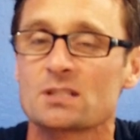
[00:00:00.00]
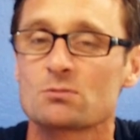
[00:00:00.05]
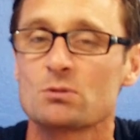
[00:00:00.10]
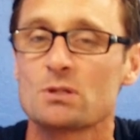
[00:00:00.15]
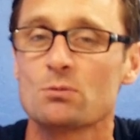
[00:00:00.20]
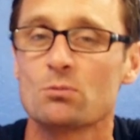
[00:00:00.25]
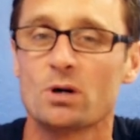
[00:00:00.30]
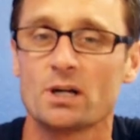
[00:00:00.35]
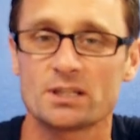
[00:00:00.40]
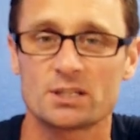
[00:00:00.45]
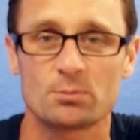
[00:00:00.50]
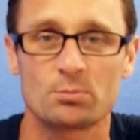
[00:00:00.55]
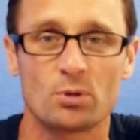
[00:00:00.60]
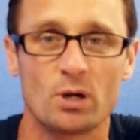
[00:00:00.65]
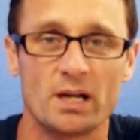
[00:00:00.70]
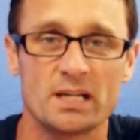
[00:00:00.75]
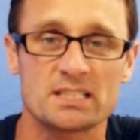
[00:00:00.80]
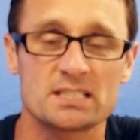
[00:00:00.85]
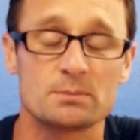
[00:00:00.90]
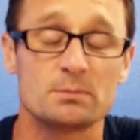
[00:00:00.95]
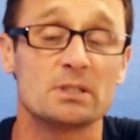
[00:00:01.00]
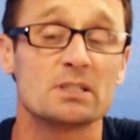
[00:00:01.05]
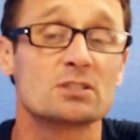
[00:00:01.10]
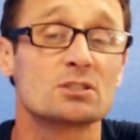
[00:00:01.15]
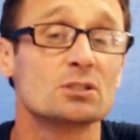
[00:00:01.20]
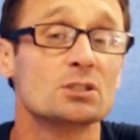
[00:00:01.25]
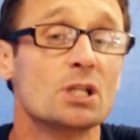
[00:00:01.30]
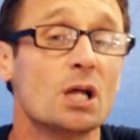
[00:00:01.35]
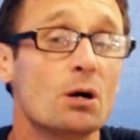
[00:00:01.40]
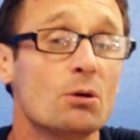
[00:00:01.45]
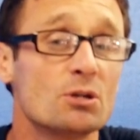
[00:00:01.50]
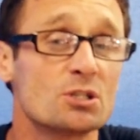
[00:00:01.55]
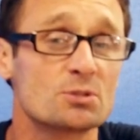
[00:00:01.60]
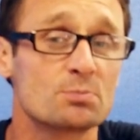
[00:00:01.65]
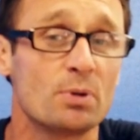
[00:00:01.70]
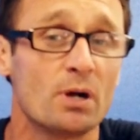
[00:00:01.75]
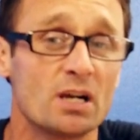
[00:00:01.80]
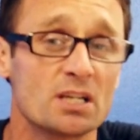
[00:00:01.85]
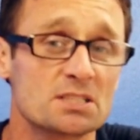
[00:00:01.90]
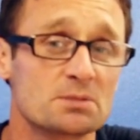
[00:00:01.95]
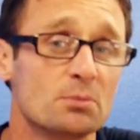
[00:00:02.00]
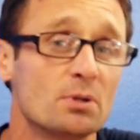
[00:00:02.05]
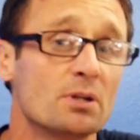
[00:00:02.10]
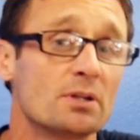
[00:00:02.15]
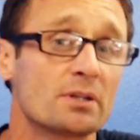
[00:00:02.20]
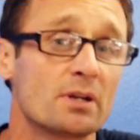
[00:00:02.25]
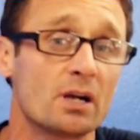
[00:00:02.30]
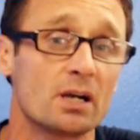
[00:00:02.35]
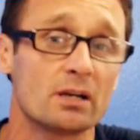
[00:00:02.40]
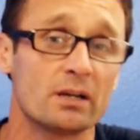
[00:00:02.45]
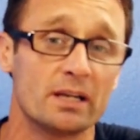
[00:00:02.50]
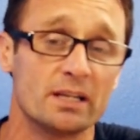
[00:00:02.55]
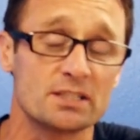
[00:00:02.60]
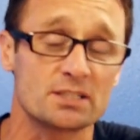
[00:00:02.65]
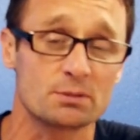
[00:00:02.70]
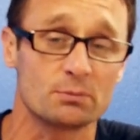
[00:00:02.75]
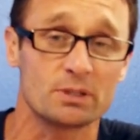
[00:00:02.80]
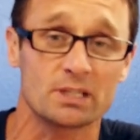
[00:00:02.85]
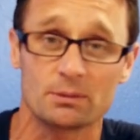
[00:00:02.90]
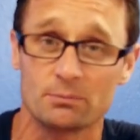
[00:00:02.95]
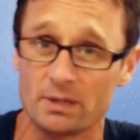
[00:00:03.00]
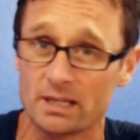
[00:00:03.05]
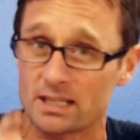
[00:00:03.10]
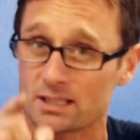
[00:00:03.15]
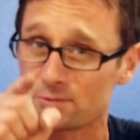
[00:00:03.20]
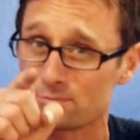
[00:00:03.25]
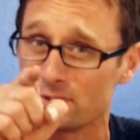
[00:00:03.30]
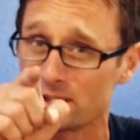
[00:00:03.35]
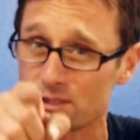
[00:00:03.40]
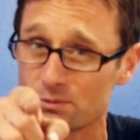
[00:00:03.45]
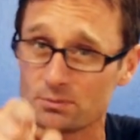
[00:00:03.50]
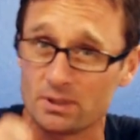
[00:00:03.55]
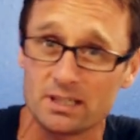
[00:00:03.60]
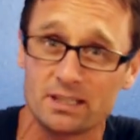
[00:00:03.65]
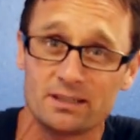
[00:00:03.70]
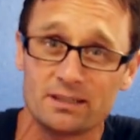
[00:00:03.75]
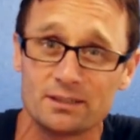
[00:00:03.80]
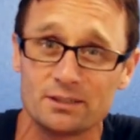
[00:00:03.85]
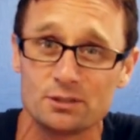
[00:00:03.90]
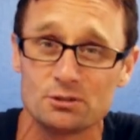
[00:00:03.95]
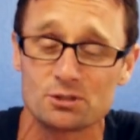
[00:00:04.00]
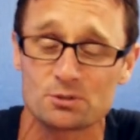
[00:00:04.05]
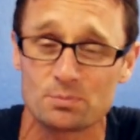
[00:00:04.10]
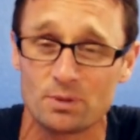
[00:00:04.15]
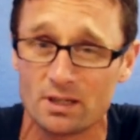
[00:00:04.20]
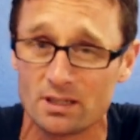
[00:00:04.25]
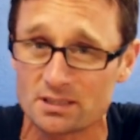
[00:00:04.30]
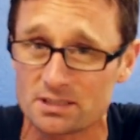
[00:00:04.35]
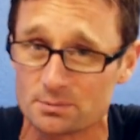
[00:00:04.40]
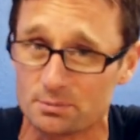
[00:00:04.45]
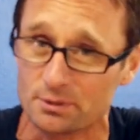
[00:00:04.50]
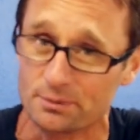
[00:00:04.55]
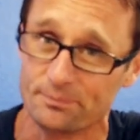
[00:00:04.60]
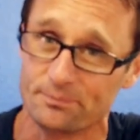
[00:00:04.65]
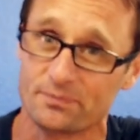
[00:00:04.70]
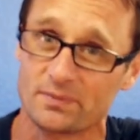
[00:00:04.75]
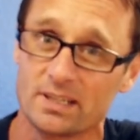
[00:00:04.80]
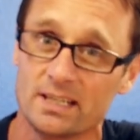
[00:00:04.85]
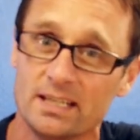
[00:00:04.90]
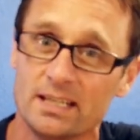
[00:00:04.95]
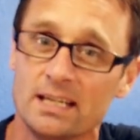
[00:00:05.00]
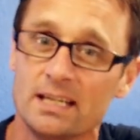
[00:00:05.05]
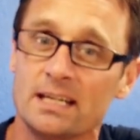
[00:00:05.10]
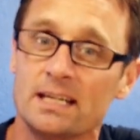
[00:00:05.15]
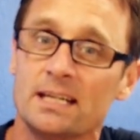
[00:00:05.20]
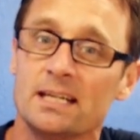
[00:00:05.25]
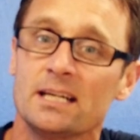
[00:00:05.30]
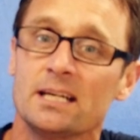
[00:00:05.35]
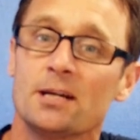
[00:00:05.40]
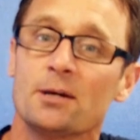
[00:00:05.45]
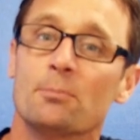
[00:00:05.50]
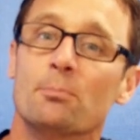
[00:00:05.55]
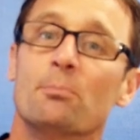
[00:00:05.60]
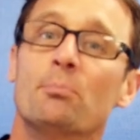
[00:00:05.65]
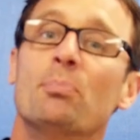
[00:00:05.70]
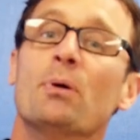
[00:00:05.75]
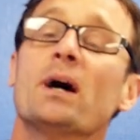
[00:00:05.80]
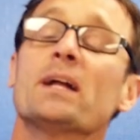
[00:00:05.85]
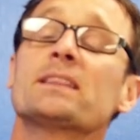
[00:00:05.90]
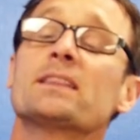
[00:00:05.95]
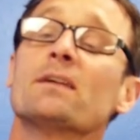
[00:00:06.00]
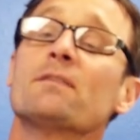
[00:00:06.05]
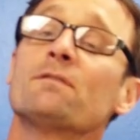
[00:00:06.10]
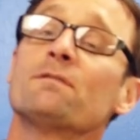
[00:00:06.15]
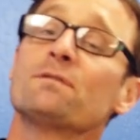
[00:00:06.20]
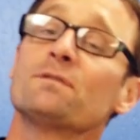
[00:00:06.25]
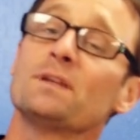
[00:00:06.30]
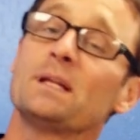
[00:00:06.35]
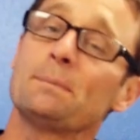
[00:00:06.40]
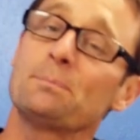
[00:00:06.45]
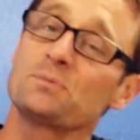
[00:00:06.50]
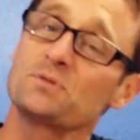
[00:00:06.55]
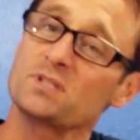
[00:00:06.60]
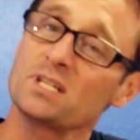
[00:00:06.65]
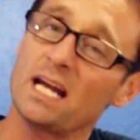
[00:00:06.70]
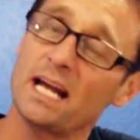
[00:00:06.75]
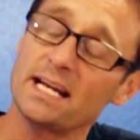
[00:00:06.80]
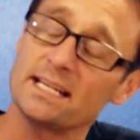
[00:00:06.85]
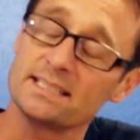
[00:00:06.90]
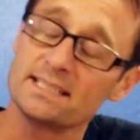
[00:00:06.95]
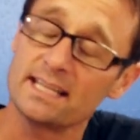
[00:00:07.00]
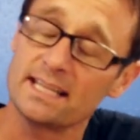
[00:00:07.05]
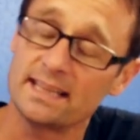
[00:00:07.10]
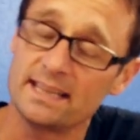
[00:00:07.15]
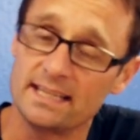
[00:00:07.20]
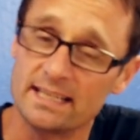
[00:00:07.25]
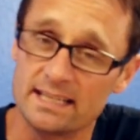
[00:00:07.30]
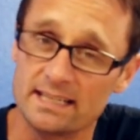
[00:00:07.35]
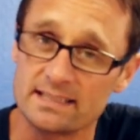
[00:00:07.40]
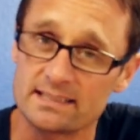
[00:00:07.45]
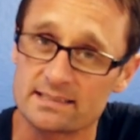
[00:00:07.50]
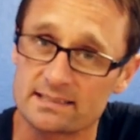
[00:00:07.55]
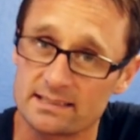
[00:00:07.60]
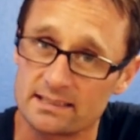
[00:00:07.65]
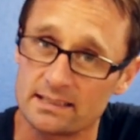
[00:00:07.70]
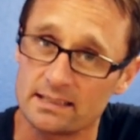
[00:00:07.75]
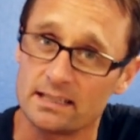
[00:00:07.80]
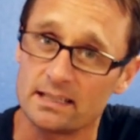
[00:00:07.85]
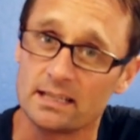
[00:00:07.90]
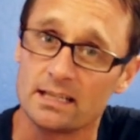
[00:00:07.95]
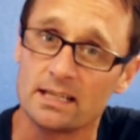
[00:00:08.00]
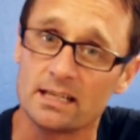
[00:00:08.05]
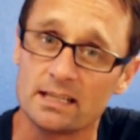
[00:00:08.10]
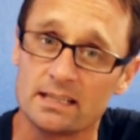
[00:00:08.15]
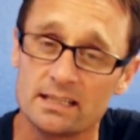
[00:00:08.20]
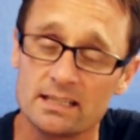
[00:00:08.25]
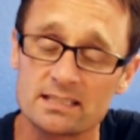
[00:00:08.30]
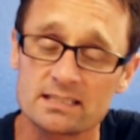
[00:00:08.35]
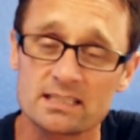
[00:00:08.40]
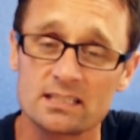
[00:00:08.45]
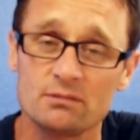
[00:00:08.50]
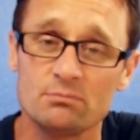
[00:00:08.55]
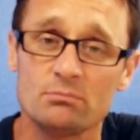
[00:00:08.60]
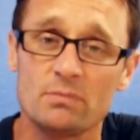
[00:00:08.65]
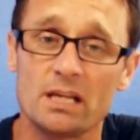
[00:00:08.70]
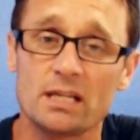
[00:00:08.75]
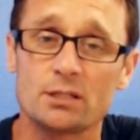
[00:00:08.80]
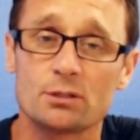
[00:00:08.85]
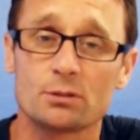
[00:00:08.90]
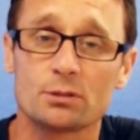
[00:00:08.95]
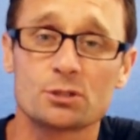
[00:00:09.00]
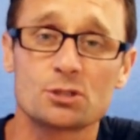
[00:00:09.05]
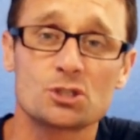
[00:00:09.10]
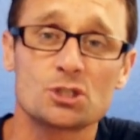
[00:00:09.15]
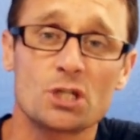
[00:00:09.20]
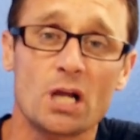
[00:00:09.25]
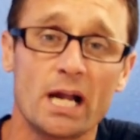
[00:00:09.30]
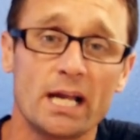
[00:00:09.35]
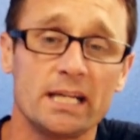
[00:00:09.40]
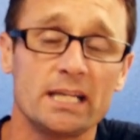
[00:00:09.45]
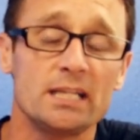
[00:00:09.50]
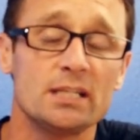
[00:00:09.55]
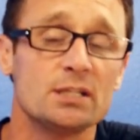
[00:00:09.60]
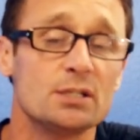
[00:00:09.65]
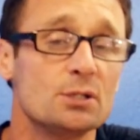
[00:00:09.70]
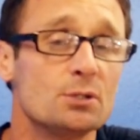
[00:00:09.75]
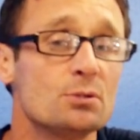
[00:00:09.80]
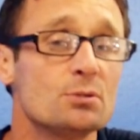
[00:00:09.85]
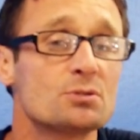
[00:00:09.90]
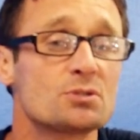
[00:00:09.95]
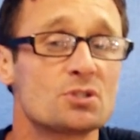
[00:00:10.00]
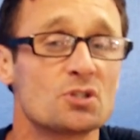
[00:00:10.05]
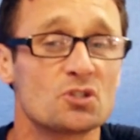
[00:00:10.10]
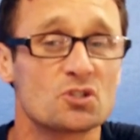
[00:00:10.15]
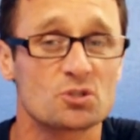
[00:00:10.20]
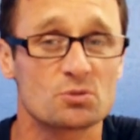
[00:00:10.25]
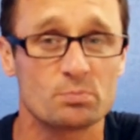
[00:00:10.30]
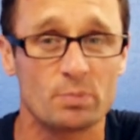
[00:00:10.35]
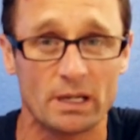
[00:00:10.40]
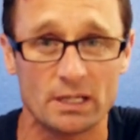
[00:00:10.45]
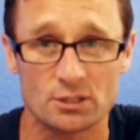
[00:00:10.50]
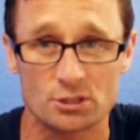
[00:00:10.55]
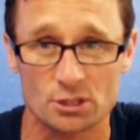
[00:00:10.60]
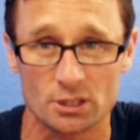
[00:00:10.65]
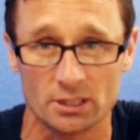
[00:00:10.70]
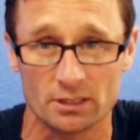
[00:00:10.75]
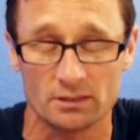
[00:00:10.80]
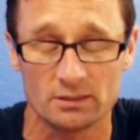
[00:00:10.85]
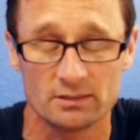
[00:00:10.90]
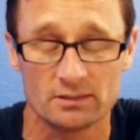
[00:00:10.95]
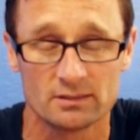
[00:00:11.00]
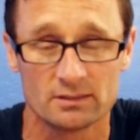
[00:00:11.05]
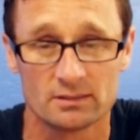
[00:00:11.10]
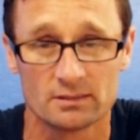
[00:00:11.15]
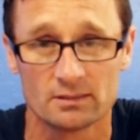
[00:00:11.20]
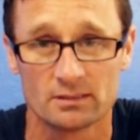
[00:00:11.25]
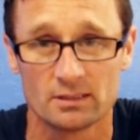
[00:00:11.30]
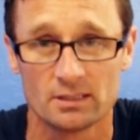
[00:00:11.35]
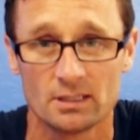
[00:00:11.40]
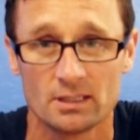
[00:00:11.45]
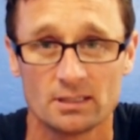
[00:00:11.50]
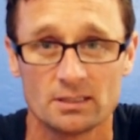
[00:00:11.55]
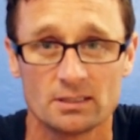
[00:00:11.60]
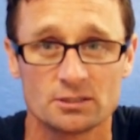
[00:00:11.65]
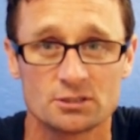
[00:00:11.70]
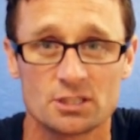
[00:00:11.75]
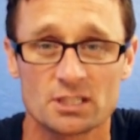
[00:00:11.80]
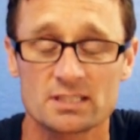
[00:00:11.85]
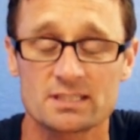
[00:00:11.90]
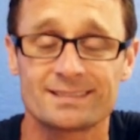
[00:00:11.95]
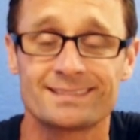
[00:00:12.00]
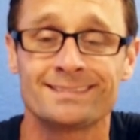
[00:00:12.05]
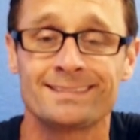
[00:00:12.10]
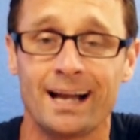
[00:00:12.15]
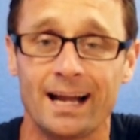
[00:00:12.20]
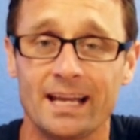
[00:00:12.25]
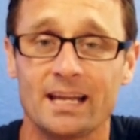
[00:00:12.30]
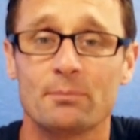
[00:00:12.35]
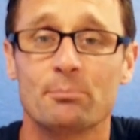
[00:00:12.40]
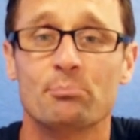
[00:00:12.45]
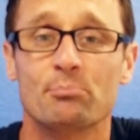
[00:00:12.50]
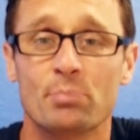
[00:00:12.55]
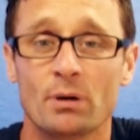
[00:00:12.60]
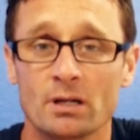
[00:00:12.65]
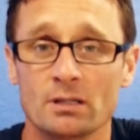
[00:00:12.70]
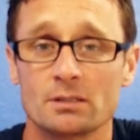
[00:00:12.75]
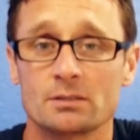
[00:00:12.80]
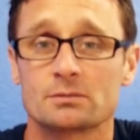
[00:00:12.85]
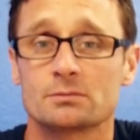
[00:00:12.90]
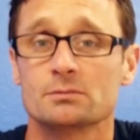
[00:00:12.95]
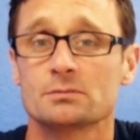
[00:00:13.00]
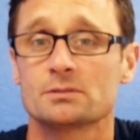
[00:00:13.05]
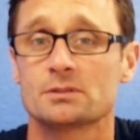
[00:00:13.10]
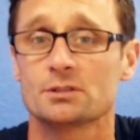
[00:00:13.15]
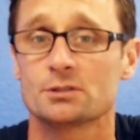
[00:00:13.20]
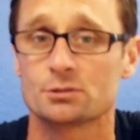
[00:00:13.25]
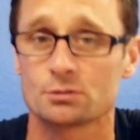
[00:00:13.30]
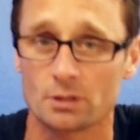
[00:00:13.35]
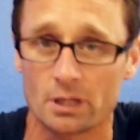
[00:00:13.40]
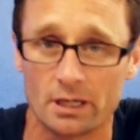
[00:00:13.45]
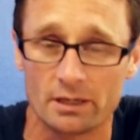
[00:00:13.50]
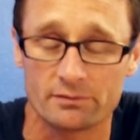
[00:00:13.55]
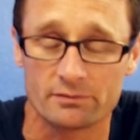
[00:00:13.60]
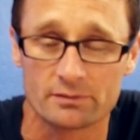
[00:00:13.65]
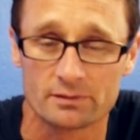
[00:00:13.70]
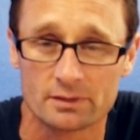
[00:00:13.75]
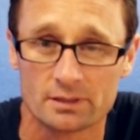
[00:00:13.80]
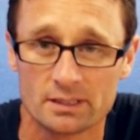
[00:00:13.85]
is we want the price to be as low as possible on our end so we can make as much money on you as possible. But the flip side to this, this can make your shiny new suspension just diabolical to drive.